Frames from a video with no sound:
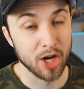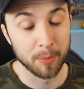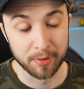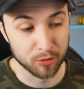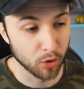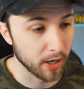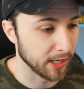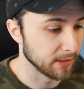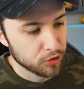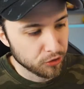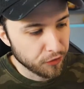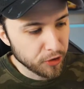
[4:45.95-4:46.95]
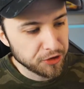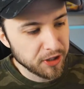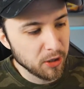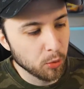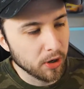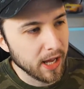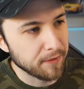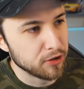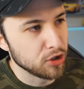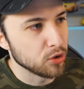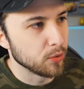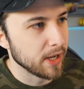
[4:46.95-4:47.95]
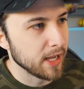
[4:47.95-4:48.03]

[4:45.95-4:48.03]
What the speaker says: up and running. So the first thing we're gonna have to do